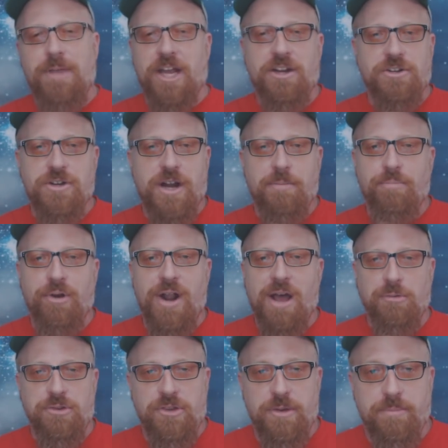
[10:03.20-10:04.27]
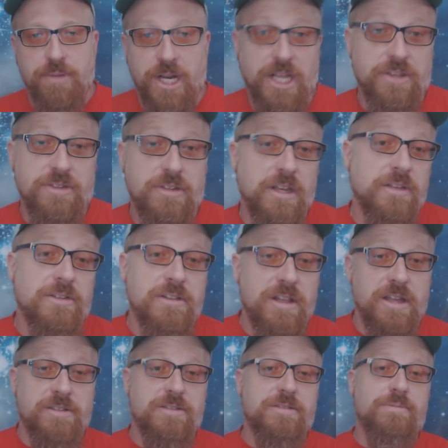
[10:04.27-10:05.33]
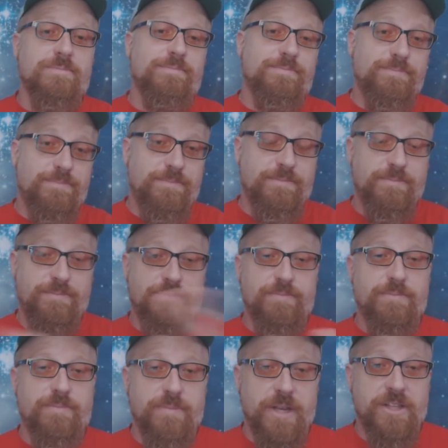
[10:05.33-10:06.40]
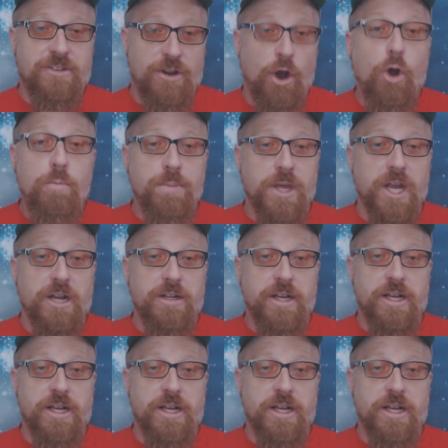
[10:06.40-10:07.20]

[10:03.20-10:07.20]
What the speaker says: not going to try and pronounce it, but it's an opiate.